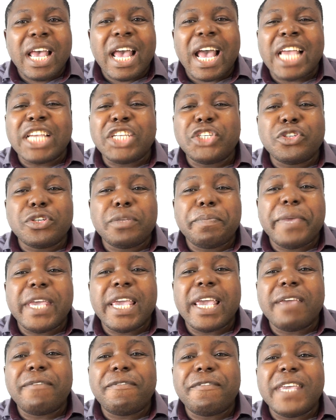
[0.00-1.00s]
I should
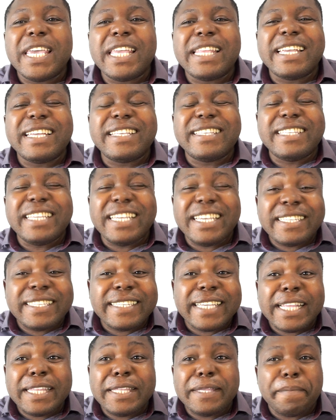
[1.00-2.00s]
behave in a
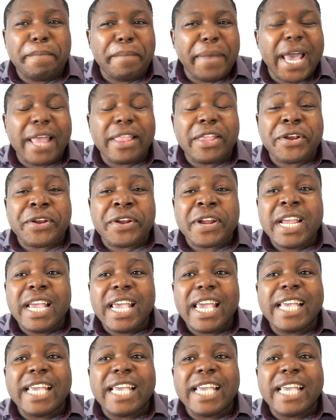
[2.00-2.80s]
decent manner